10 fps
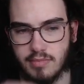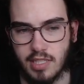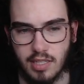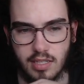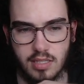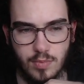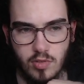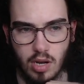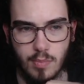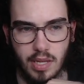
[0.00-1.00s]
Click the
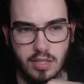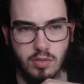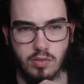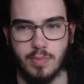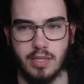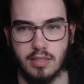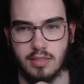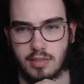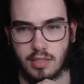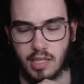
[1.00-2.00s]
subscribe button too,
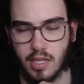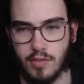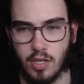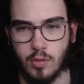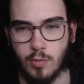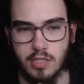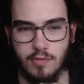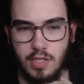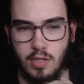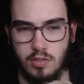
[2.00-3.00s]
because a lot of y'all who watch the
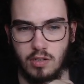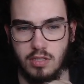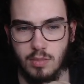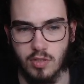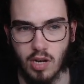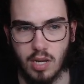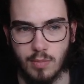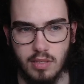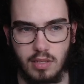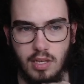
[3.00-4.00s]
videos aren't subscribed.
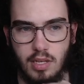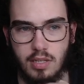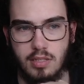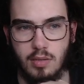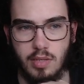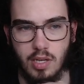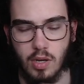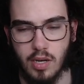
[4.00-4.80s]
There we go.